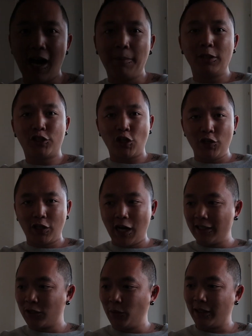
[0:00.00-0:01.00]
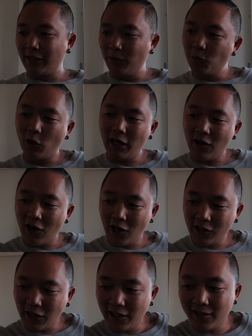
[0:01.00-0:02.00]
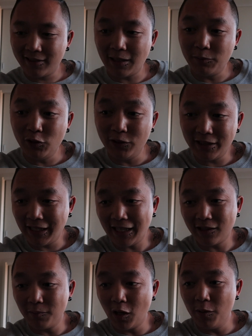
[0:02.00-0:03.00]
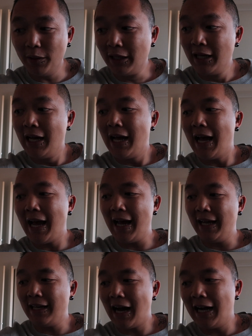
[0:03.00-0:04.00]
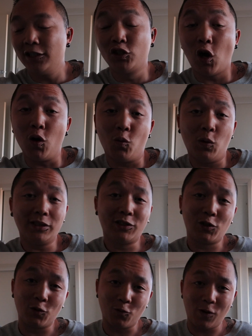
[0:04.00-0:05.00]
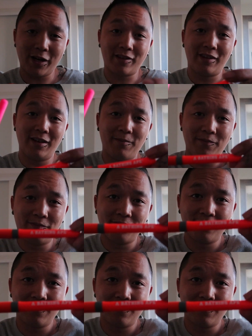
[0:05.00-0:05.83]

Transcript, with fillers: I'm gonna show you guys quickly what highlighters I'm using at the moment. And I don't want to wreck them.